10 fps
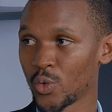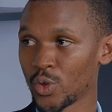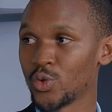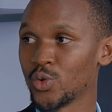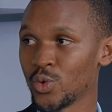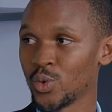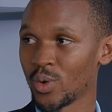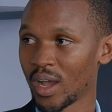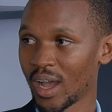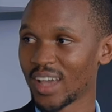we do
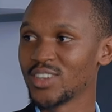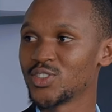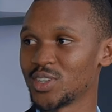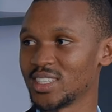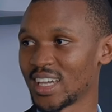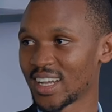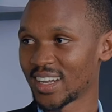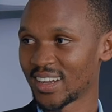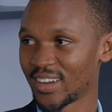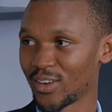a history check
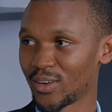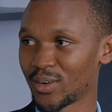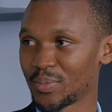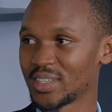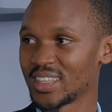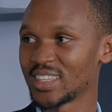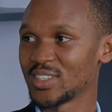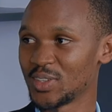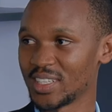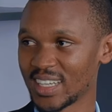or patient
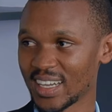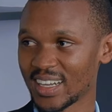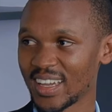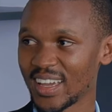history check.